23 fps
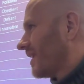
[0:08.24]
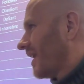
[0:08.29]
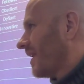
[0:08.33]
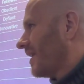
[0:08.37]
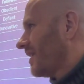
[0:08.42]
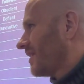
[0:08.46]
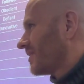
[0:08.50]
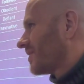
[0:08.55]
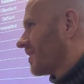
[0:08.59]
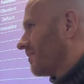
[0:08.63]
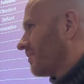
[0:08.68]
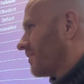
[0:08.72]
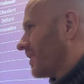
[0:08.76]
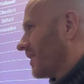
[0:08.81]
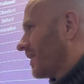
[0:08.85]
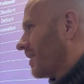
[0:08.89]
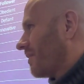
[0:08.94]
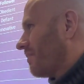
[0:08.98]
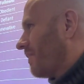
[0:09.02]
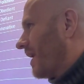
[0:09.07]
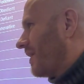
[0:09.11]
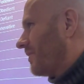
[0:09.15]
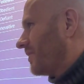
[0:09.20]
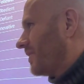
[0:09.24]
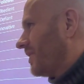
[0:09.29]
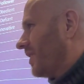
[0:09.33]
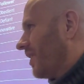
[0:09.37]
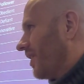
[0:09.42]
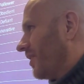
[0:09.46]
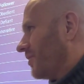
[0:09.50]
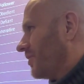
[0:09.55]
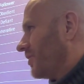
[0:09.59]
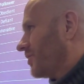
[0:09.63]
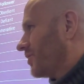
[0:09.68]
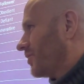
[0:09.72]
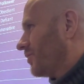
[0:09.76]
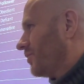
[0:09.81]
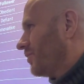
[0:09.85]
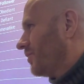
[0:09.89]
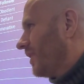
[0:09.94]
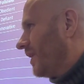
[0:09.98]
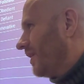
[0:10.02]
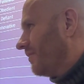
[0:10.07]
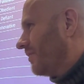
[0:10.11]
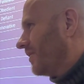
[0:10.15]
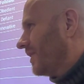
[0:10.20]
saying something about the other two,
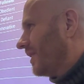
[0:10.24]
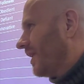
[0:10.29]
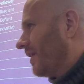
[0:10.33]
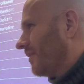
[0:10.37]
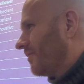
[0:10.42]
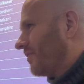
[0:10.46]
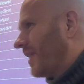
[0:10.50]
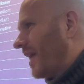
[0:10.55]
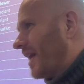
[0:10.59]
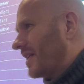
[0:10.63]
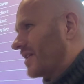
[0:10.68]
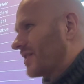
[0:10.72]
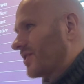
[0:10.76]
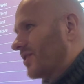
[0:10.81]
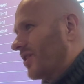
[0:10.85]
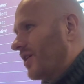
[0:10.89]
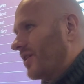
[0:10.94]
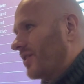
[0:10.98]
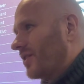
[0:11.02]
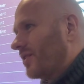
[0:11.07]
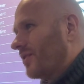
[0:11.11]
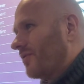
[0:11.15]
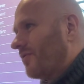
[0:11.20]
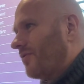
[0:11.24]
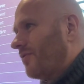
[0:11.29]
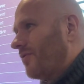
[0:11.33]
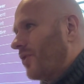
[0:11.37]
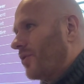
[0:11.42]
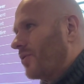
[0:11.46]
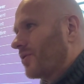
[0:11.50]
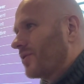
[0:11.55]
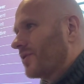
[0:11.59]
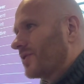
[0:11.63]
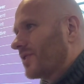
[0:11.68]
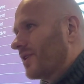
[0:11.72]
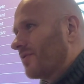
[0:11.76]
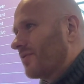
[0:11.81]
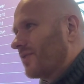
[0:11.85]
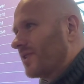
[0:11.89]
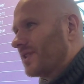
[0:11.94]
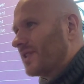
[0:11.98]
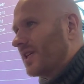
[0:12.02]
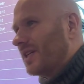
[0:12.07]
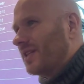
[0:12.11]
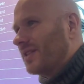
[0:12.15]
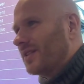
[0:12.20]
even if that's not the focus of the
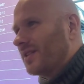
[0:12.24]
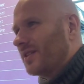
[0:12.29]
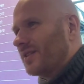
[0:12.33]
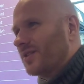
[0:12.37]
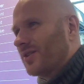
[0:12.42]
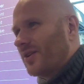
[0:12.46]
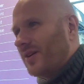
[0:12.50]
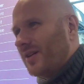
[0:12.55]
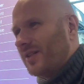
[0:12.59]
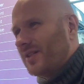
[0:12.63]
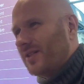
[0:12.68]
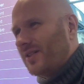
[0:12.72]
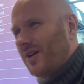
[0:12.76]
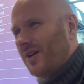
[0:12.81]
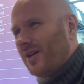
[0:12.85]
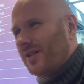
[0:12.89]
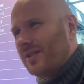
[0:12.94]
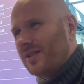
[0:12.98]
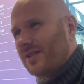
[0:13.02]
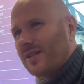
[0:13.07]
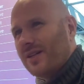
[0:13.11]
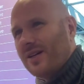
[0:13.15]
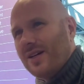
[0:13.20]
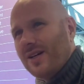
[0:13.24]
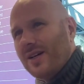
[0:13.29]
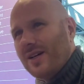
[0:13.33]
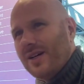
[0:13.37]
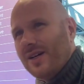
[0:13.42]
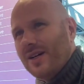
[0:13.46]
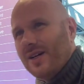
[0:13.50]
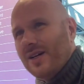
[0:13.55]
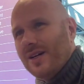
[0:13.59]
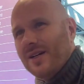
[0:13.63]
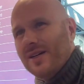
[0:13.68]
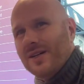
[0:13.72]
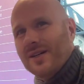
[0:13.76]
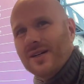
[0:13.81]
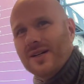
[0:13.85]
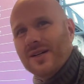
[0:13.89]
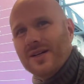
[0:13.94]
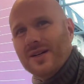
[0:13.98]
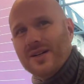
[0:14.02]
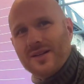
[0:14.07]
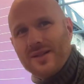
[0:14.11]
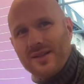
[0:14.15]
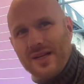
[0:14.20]
sentence or it's not.
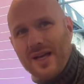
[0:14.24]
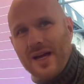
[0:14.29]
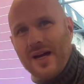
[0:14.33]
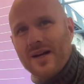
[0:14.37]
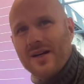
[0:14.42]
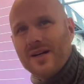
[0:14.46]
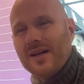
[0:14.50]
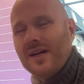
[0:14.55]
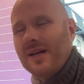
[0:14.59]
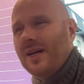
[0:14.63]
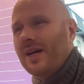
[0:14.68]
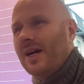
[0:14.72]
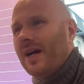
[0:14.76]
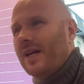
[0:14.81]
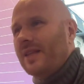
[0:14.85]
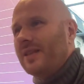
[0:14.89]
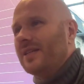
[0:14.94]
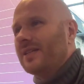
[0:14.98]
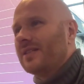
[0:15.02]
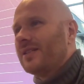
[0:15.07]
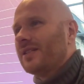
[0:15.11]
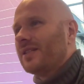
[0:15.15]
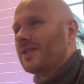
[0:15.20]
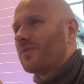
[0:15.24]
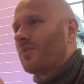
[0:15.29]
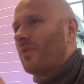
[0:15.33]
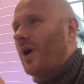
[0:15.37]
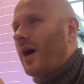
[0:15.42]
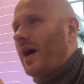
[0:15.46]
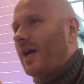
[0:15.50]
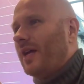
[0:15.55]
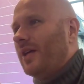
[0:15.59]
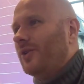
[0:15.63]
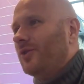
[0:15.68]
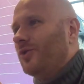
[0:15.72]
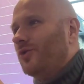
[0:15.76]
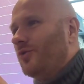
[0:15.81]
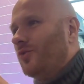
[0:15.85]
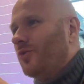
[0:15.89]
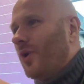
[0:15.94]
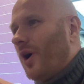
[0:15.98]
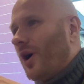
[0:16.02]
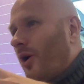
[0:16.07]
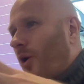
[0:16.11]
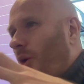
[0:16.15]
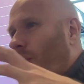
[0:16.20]
Yeah, and this is why
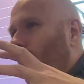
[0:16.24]
you are